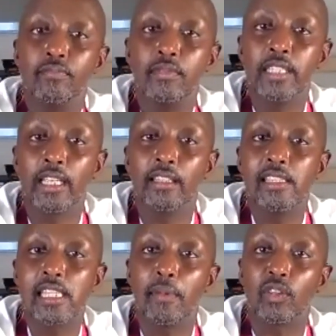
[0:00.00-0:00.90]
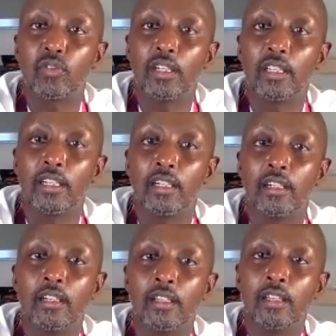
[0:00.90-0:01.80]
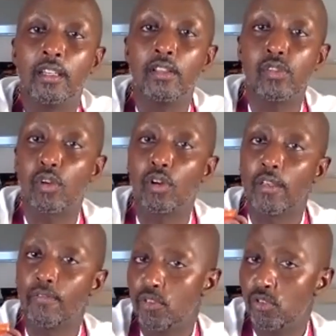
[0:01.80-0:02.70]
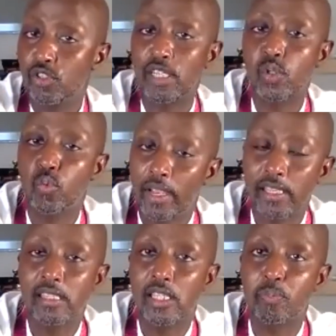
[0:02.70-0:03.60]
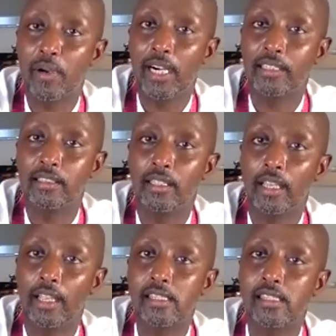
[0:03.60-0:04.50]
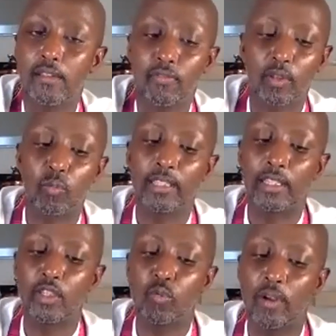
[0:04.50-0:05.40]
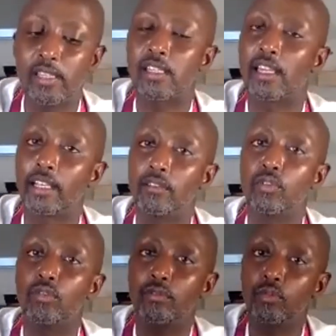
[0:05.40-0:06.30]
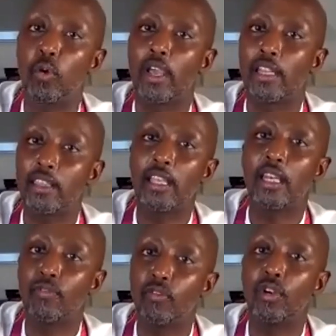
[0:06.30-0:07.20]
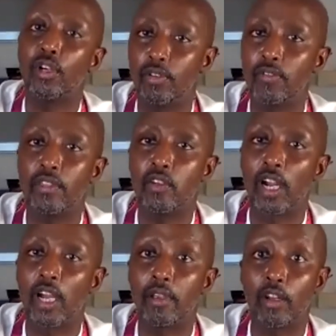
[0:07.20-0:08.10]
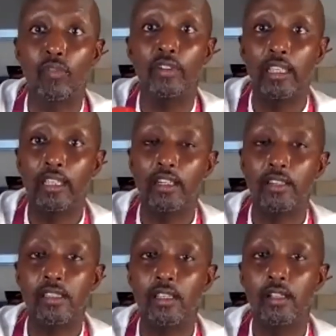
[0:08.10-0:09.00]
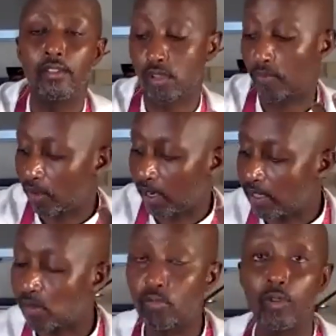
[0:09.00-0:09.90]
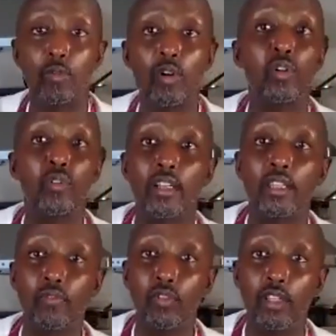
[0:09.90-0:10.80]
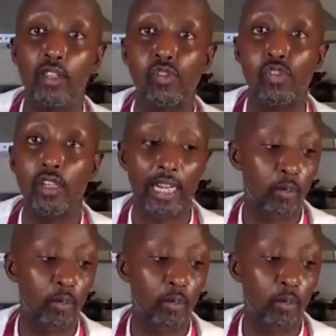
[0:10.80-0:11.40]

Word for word: taking this amount right here. So if you just waste this part, it's different whether you're wasting like 20, 30, 40, 50 gram, and over the years. So for us, we work already in the food industry and